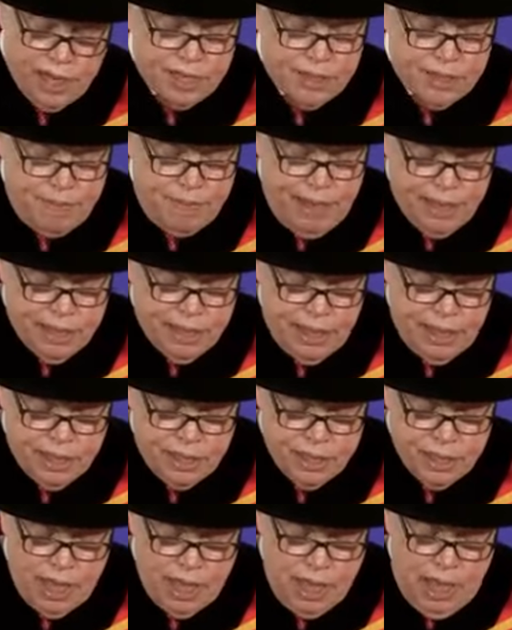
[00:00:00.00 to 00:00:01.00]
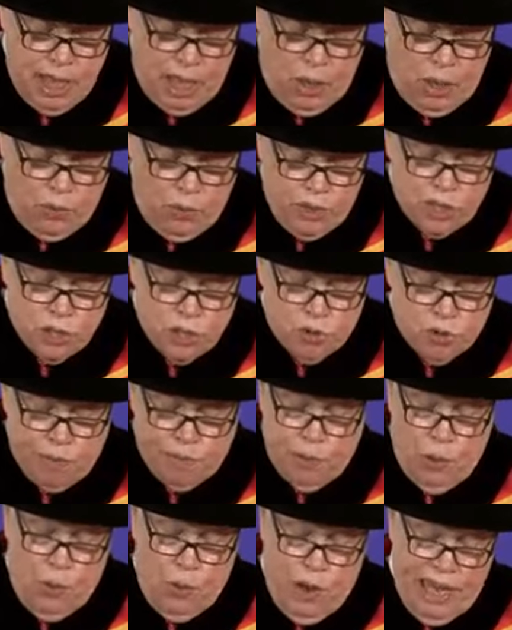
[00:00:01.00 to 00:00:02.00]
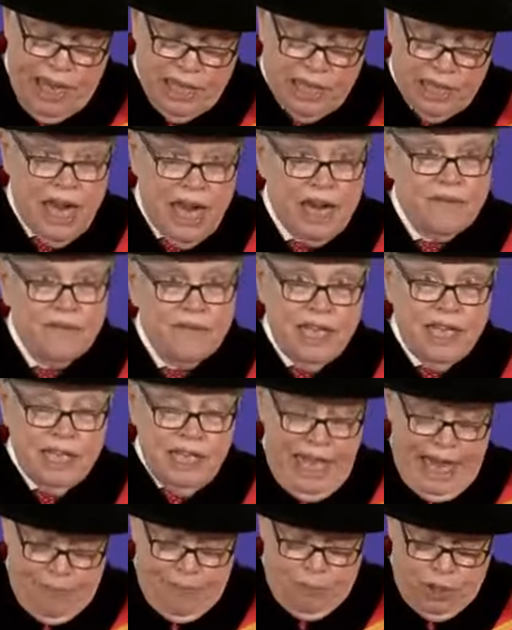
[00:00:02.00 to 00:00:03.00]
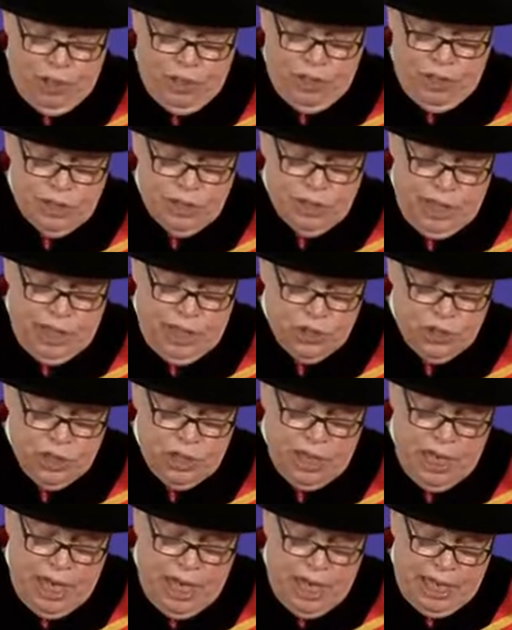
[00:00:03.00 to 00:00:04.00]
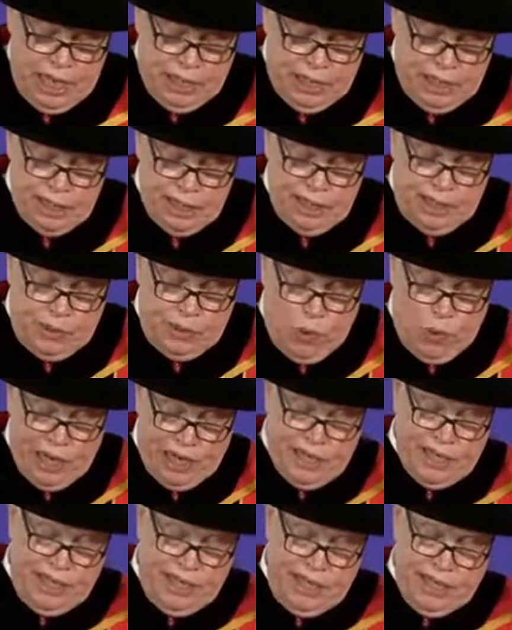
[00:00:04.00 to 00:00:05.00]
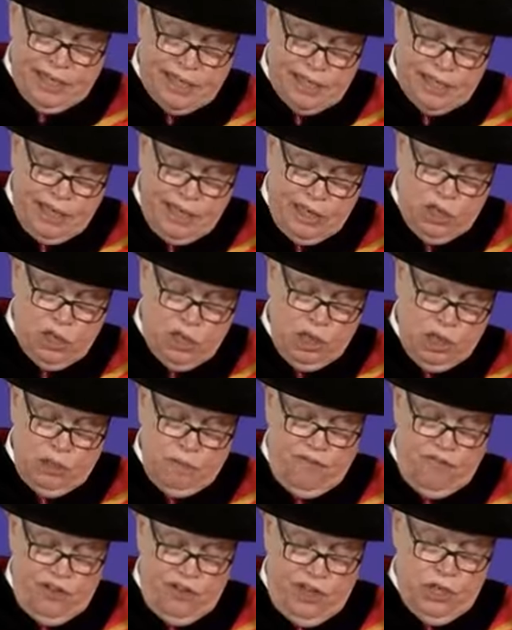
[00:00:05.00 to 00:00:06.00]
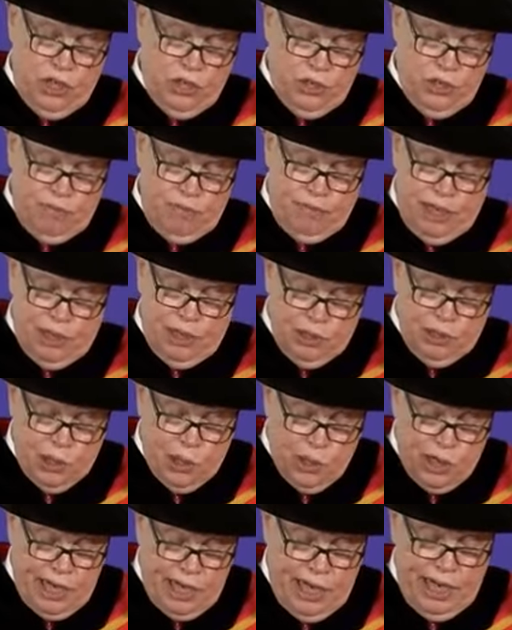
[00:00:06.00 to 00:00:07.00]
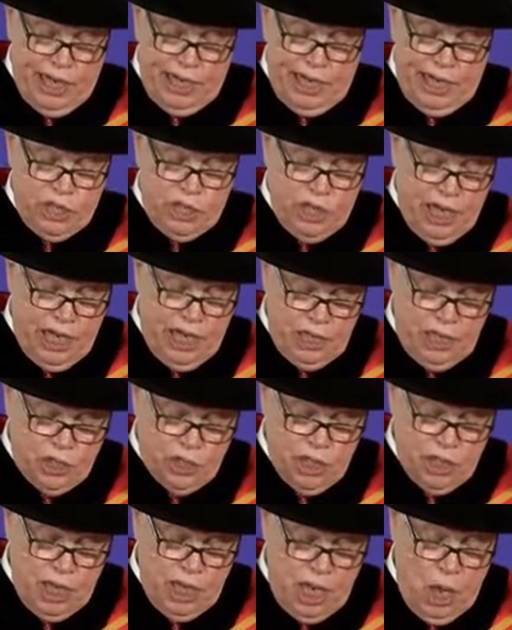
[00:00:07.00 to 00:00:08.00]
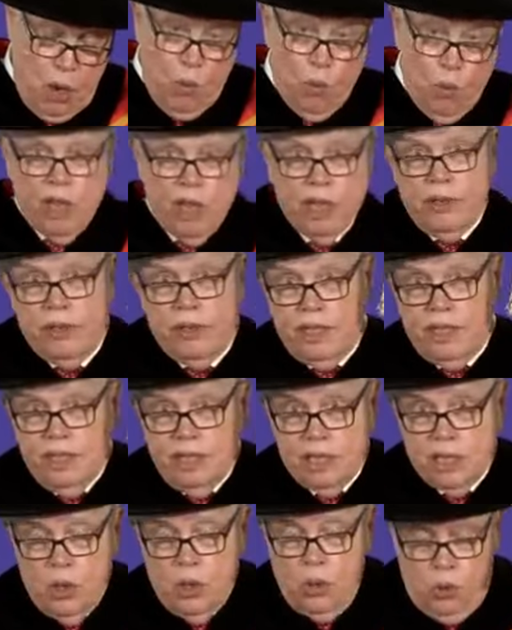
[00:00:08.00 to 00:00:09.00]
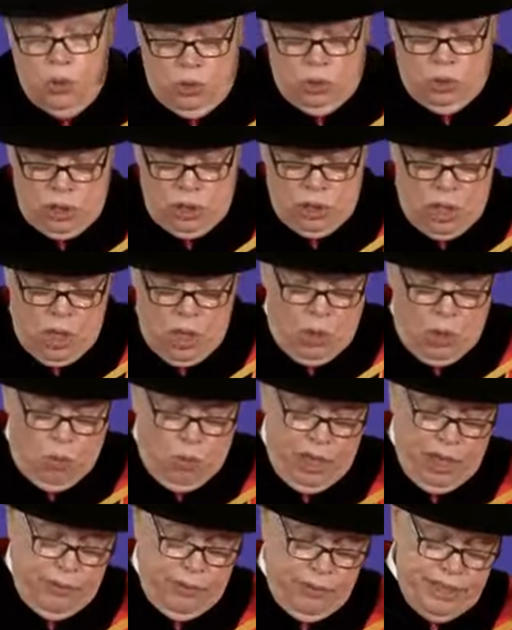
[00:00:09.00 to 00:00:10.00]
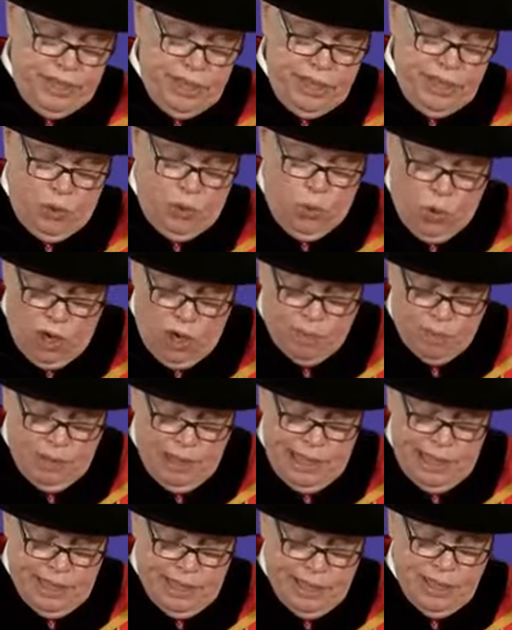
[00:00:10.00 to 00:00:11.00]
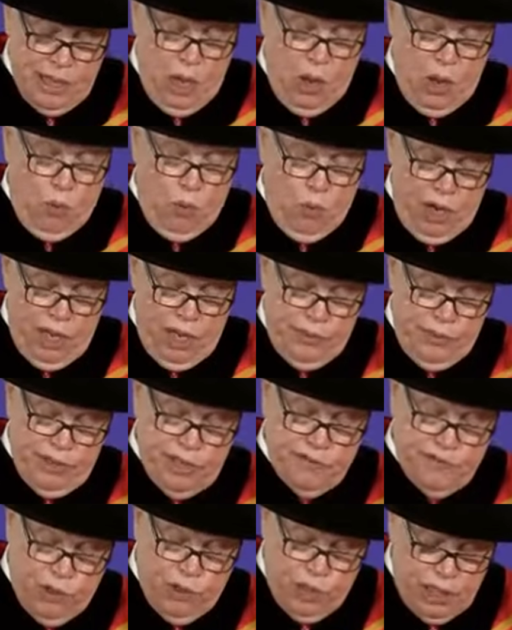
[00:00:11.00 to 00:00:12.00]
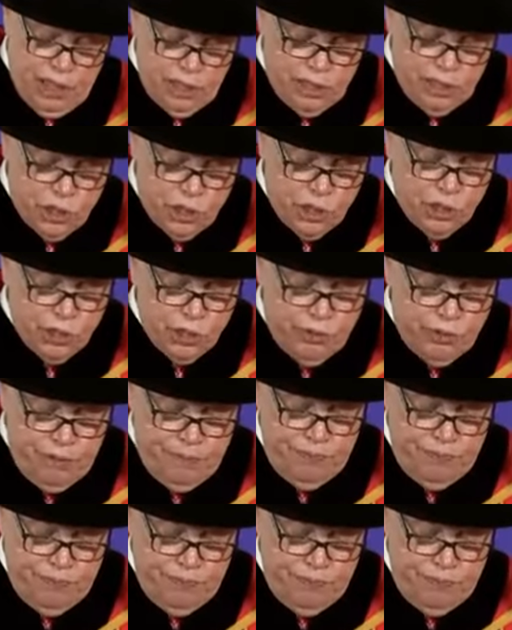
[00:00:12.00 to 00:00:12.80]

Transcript: methods. We strip away a lot of the elaborate discussion to see what is the essential feature about learning and education, whether it's in schools, whether it's in the workplace, whether it's for little children.